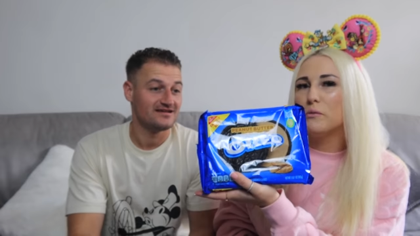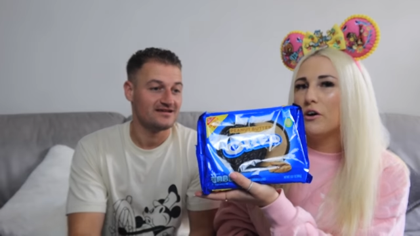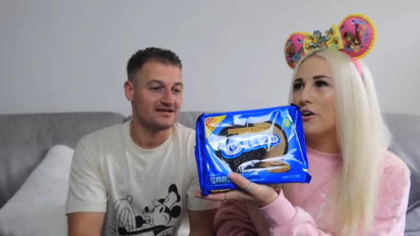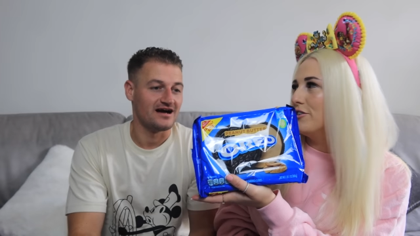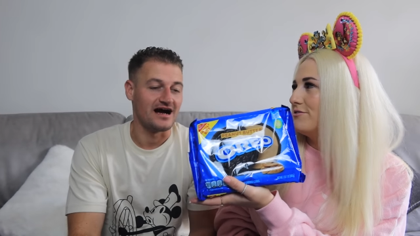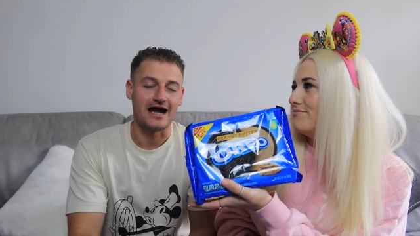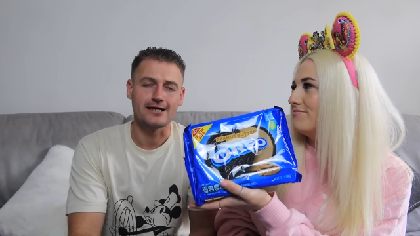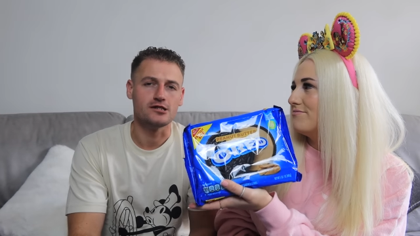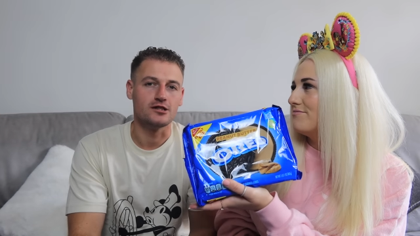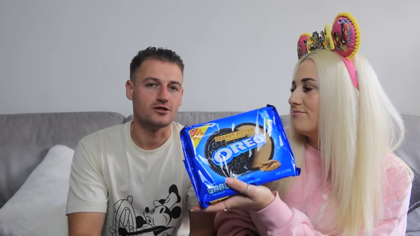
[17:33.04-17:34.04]
Speaker 1: but...
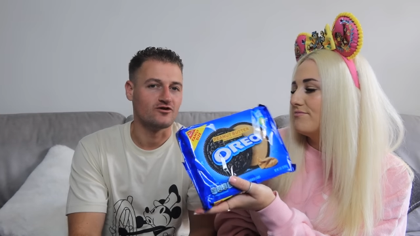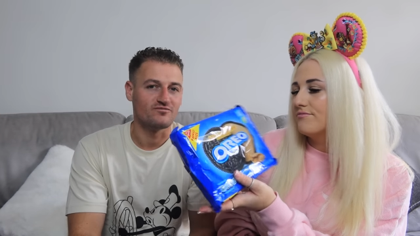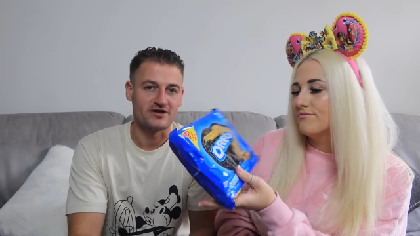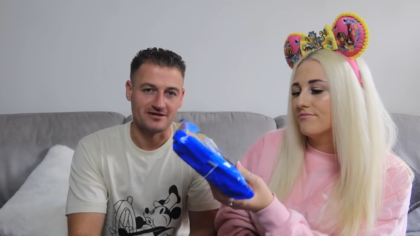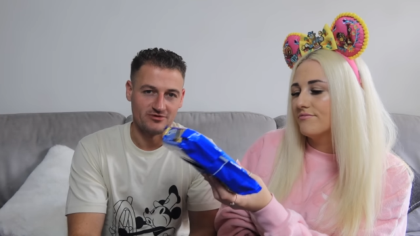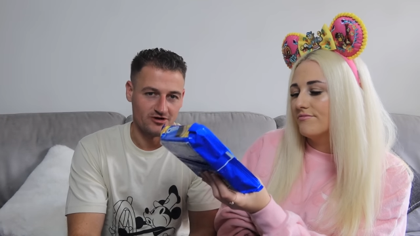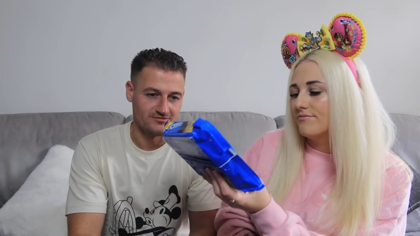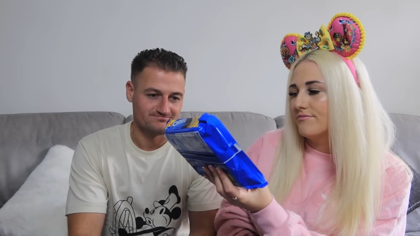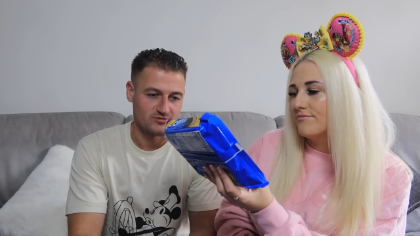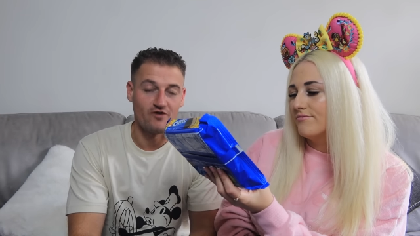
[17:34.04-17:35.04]
Speaker 2: I love peanut
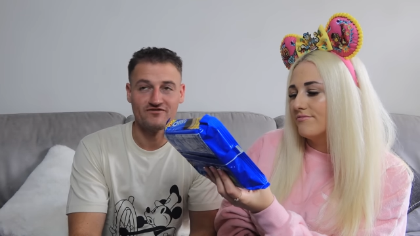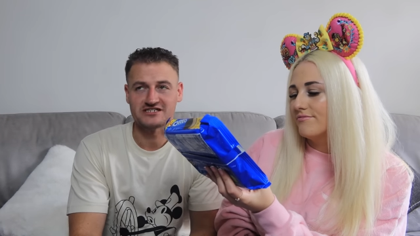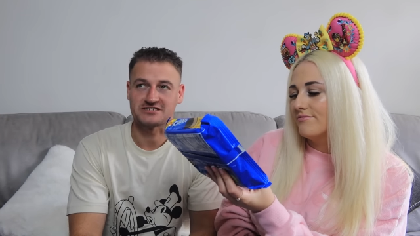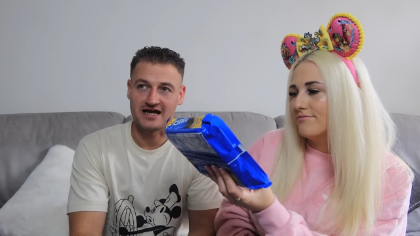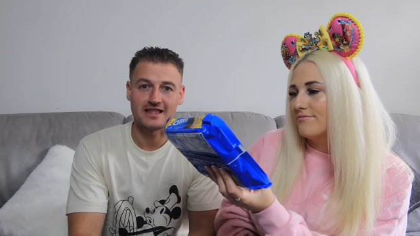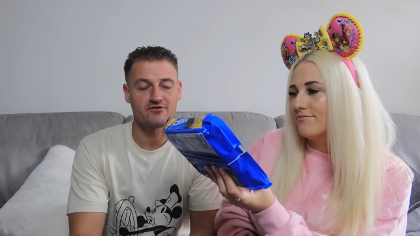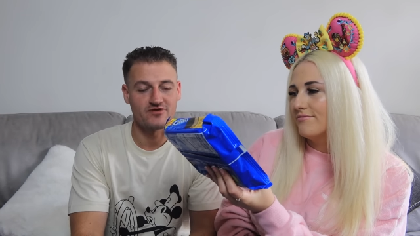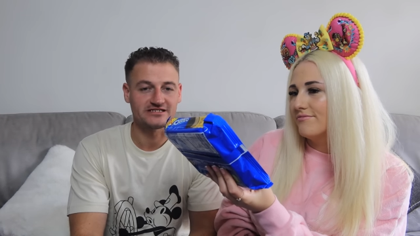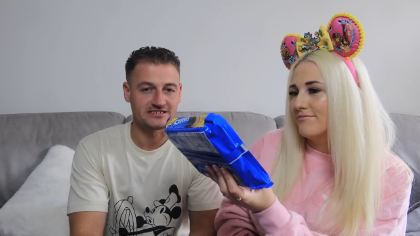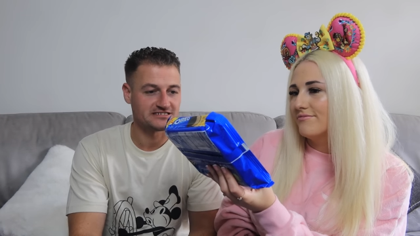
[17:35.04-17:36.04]
butter. Obviously, I like
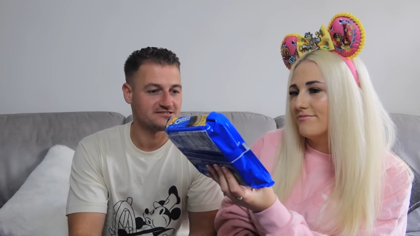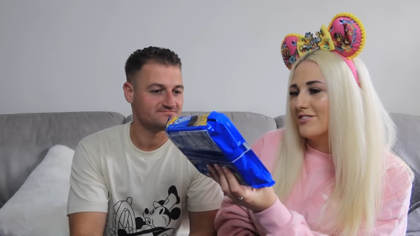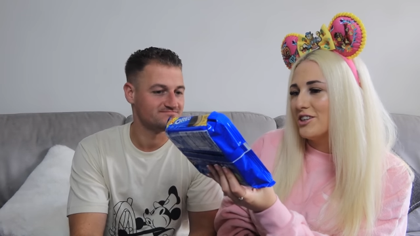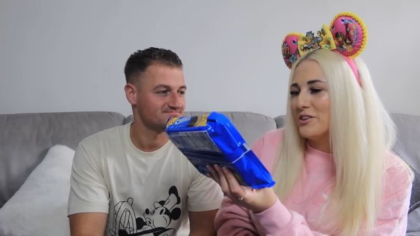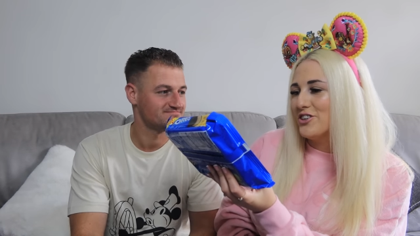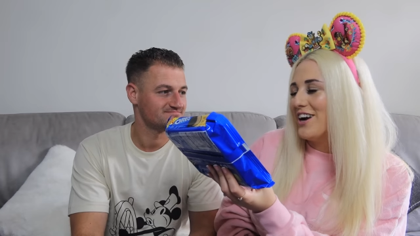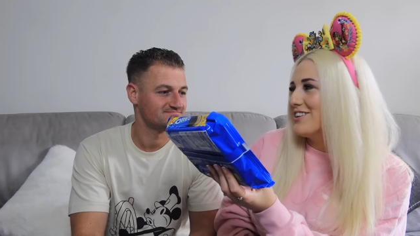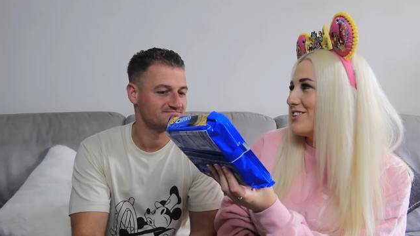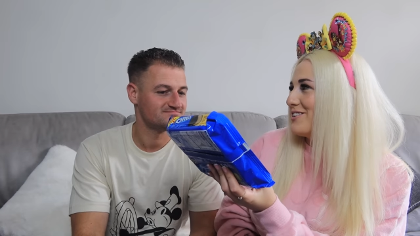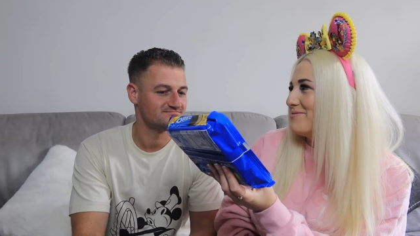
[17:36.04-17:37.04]
Reese's.
Speaker 1: Should we
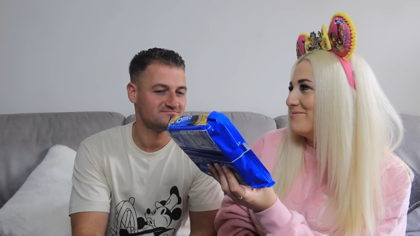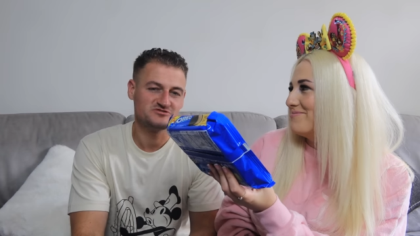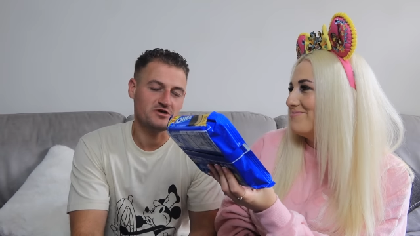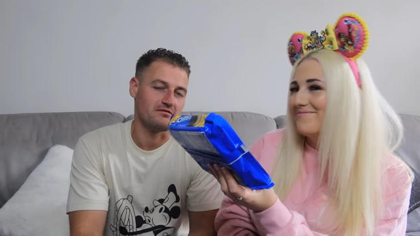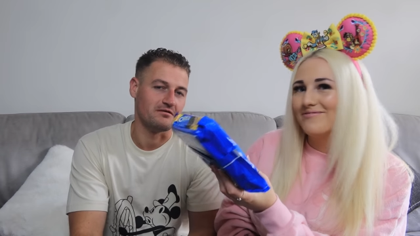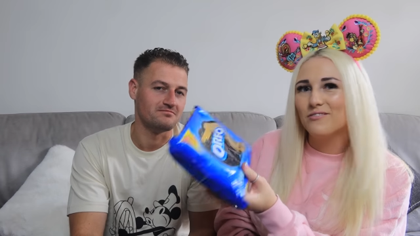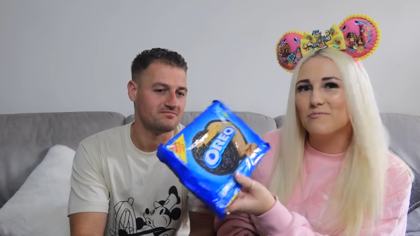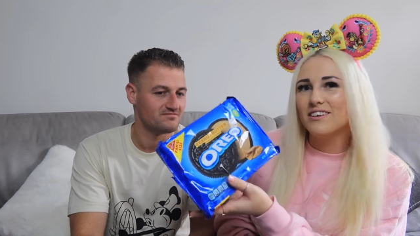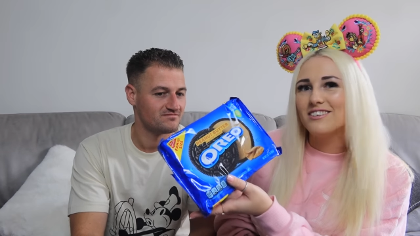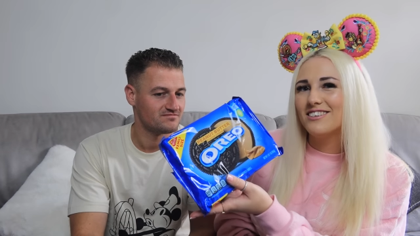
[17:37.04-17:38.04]
try some? Try one.
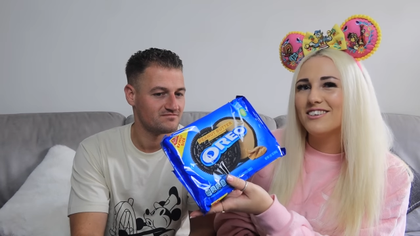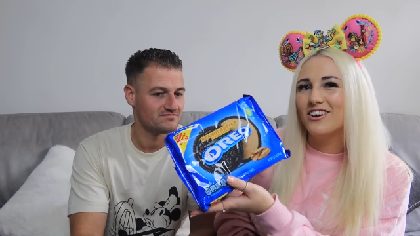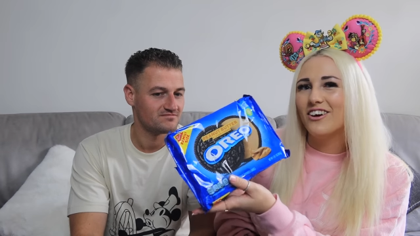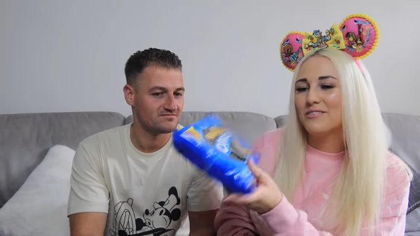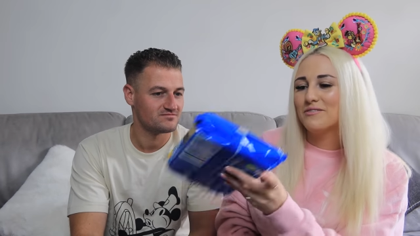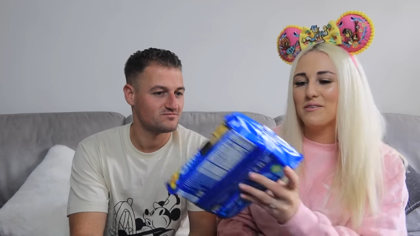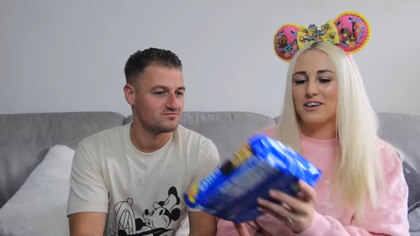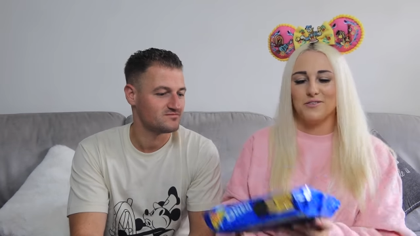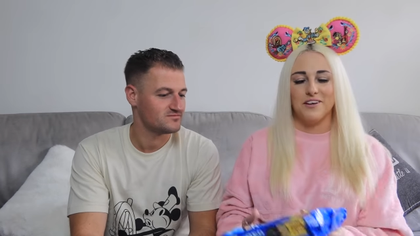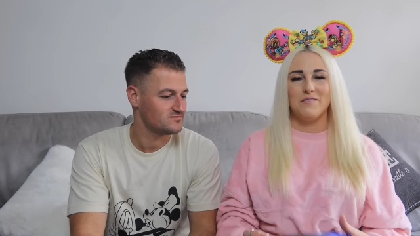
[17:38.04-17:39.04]
You know,
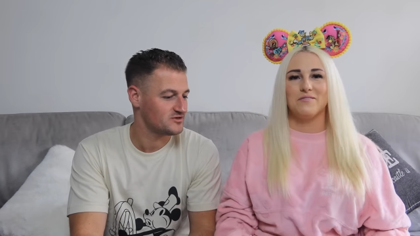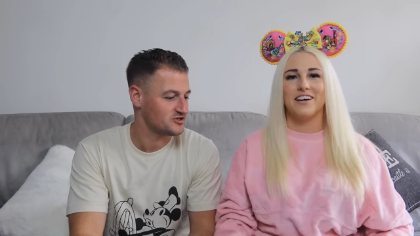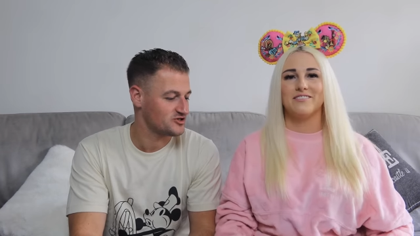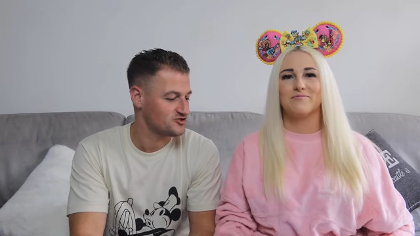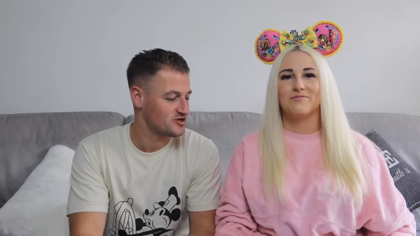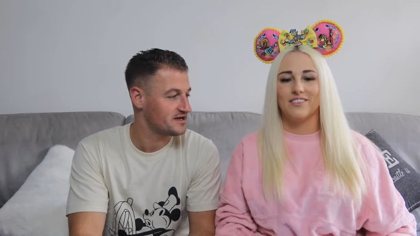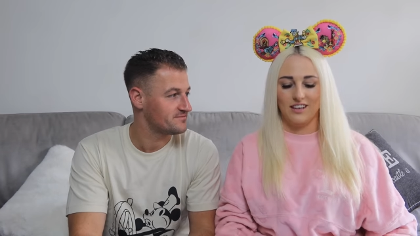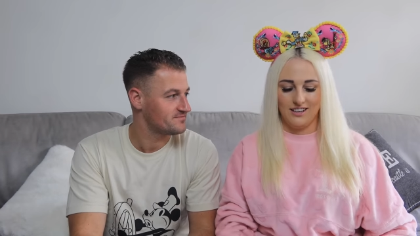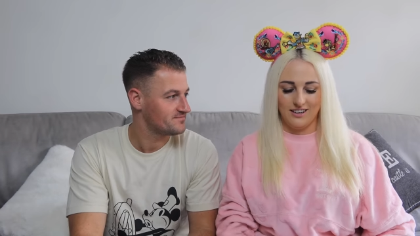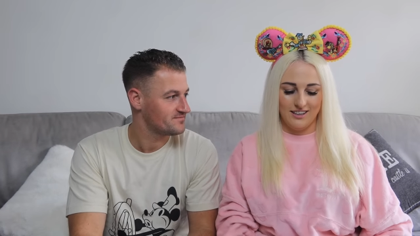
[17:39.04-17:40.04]
maybe as well. Which one do you try?
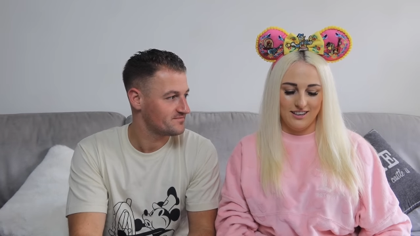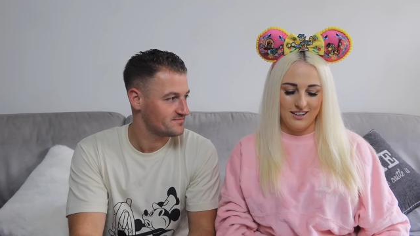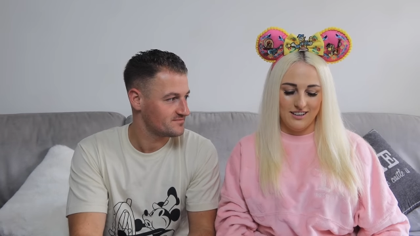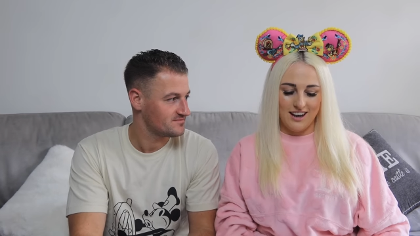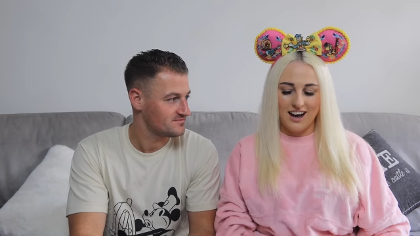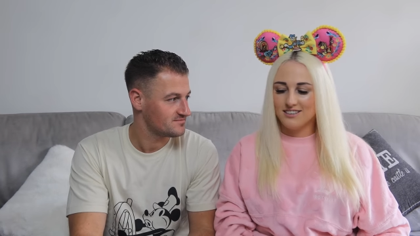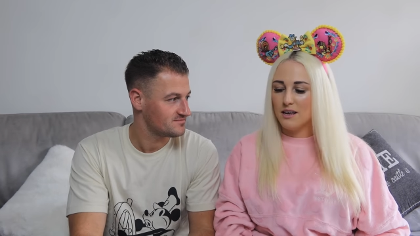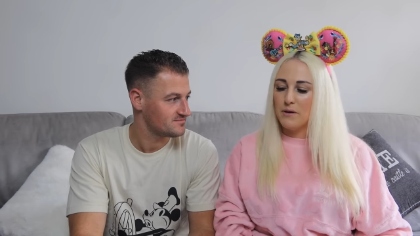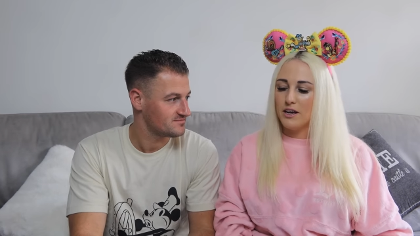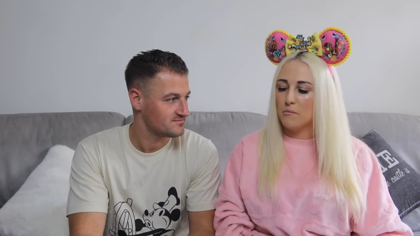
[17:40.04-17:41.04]
I
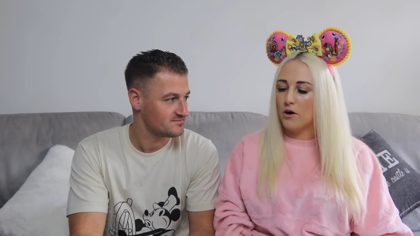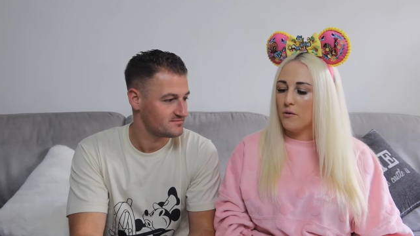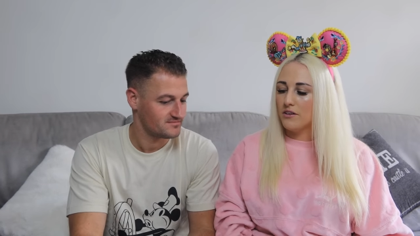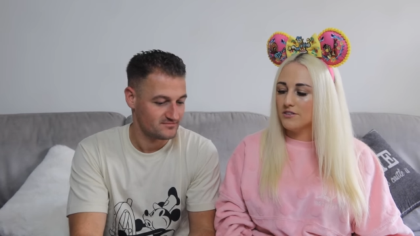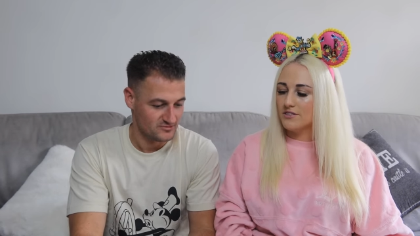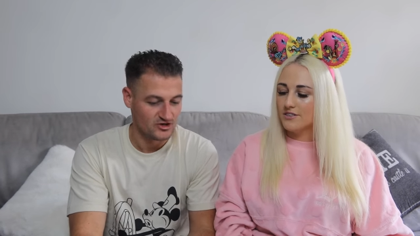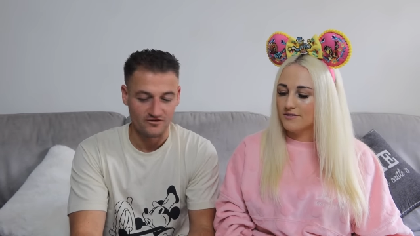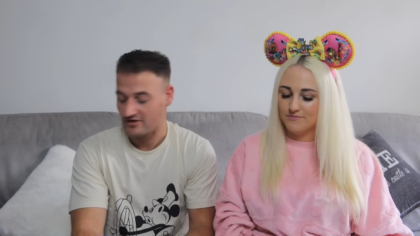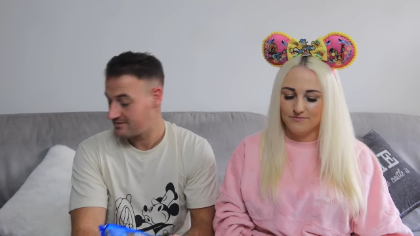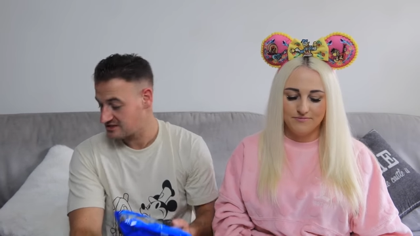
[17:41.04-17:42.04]
said peanut butter ones.
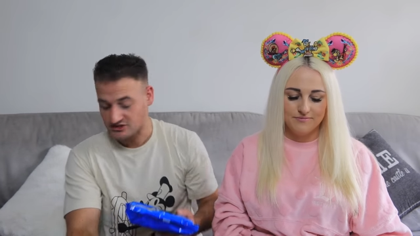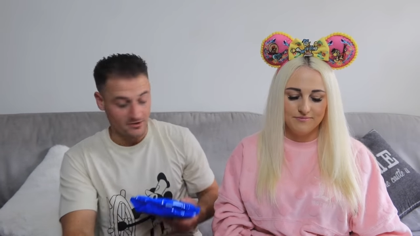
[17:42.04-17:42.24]
Go
Speaker 2: for it. Let's